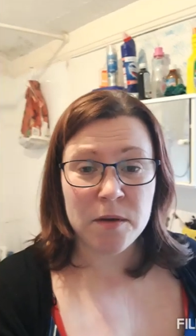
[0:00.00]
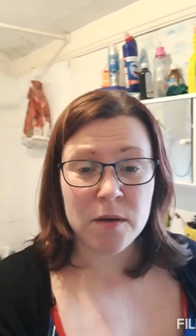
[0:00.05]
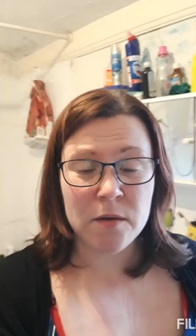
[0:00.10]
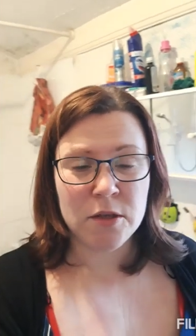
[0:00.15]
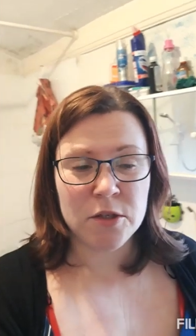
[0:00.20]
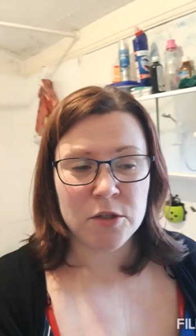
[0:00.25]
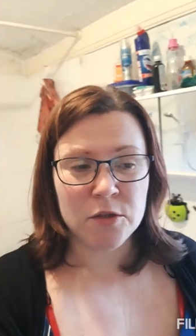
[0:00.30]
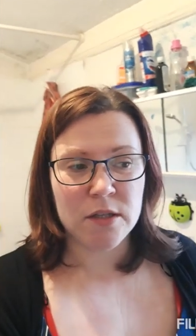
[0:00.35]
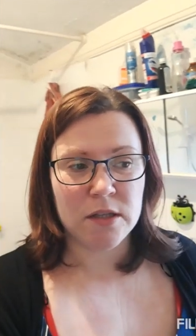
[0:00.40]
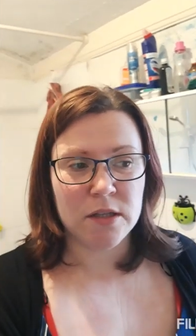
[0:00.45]

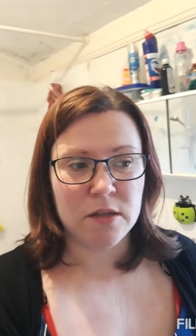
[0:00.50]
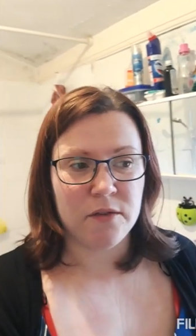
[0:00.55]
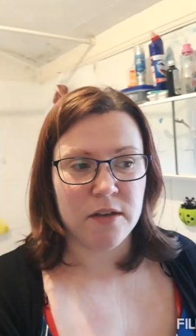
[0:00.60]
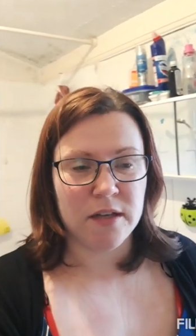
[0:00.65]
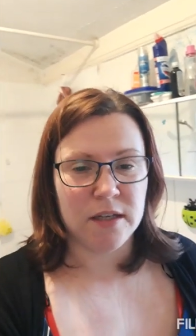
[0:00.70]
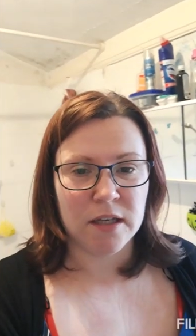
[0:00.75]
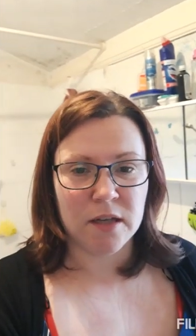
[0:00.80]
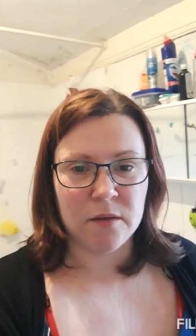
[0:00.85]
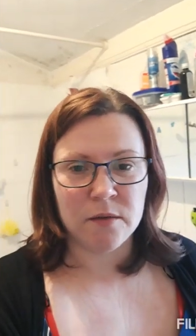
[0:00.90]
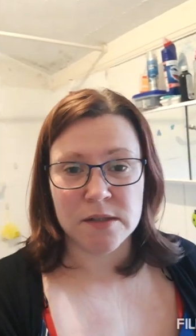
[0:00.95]
Enjoyed the
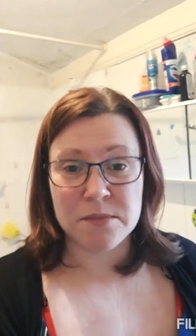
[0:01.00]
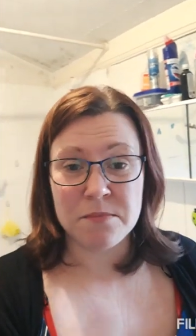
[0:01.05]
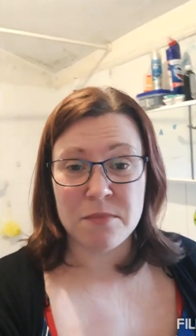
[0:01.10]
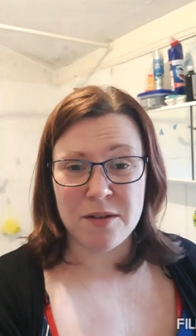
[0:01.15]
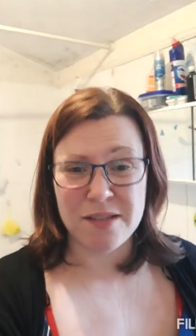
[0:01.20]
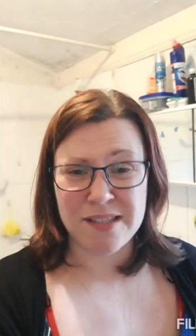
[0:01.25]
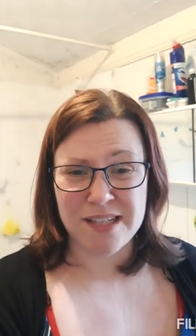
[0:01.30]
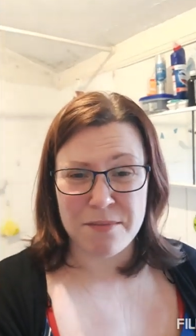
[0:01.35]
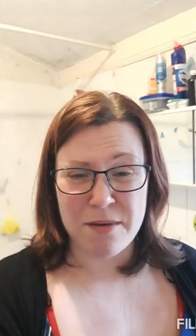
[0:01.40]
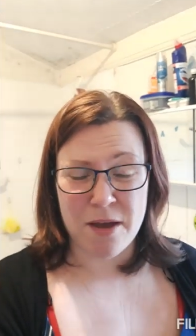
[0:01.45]
video. It's
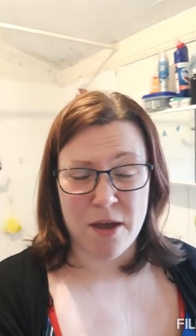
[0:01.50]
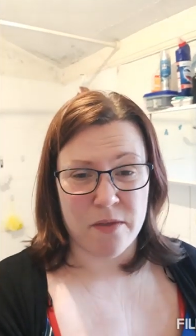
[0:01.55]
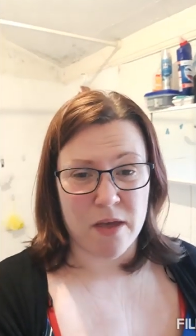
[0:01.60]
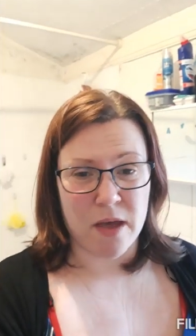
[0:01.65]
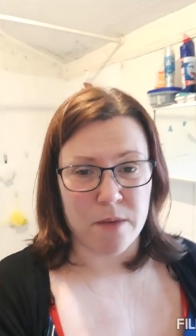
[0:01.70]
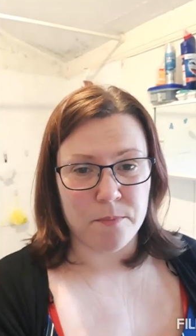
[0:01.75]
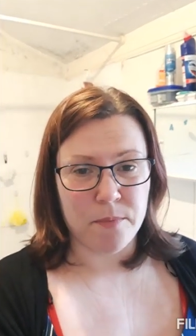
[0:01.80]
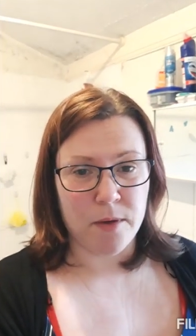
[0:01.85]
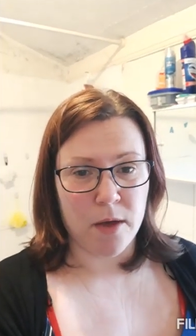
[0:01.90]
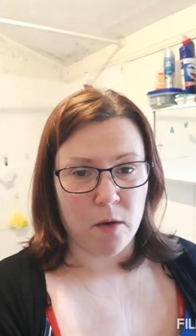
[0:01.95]
mostly about
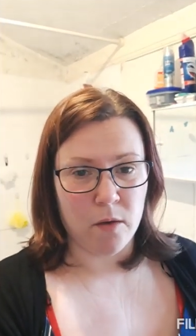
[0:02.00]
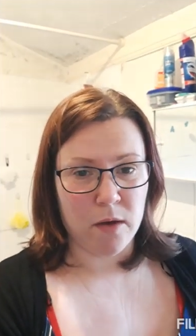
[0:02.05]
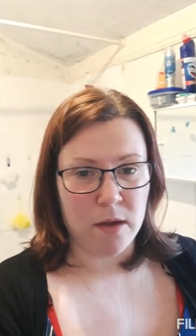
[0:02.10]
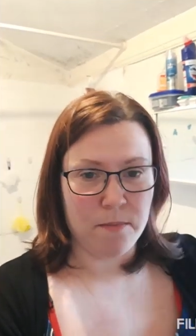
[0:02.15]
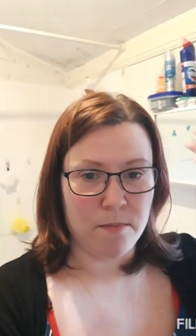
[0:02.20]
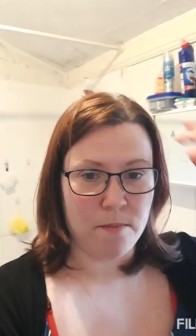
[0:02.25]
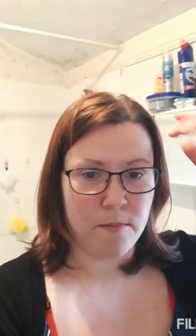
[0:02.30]
that poem,